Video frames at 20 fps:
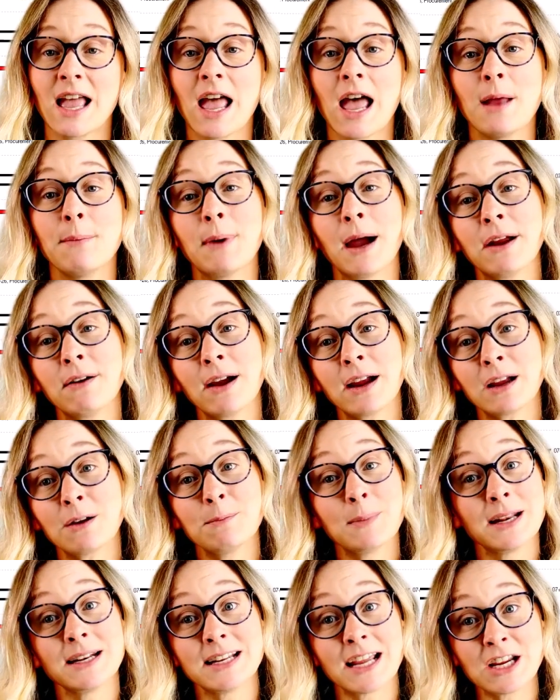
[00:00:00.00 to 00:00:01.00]
And my
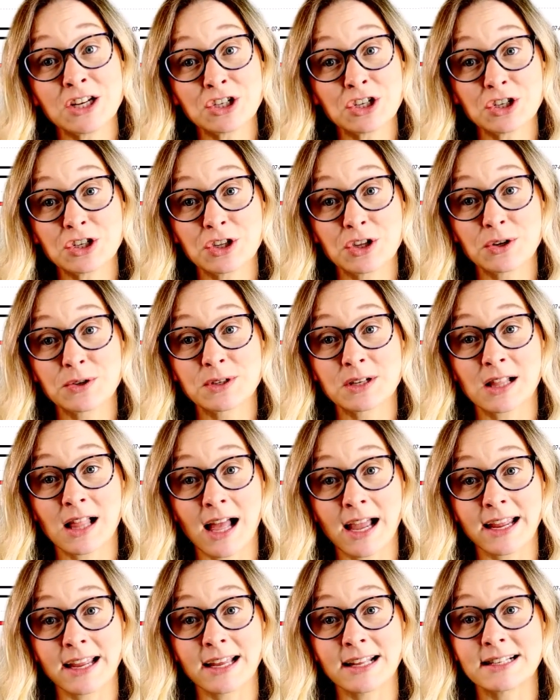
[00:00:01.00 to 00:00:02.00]
recommendation to those
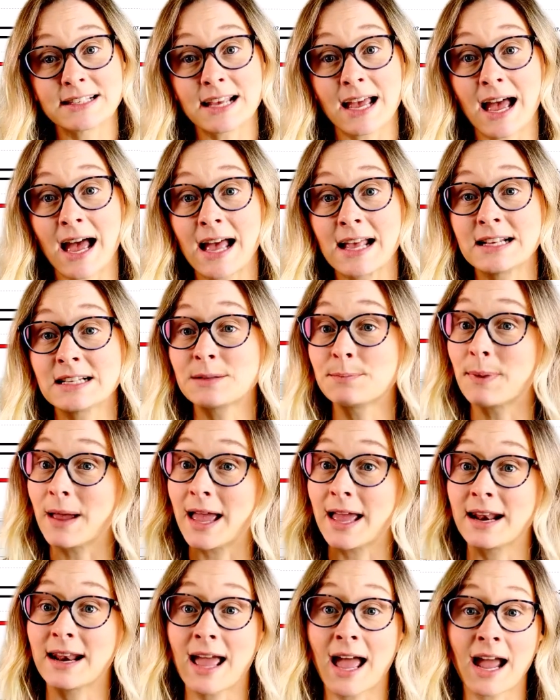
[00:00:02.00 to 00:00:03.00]
clients has
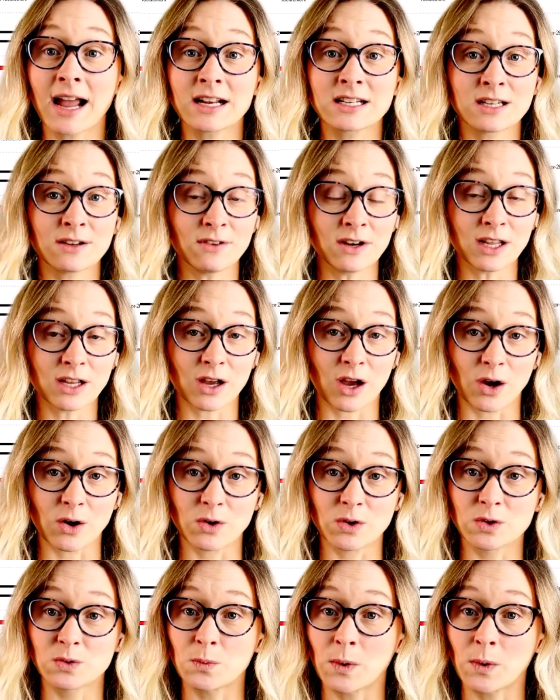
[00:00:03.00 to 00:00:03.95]
been activity codes.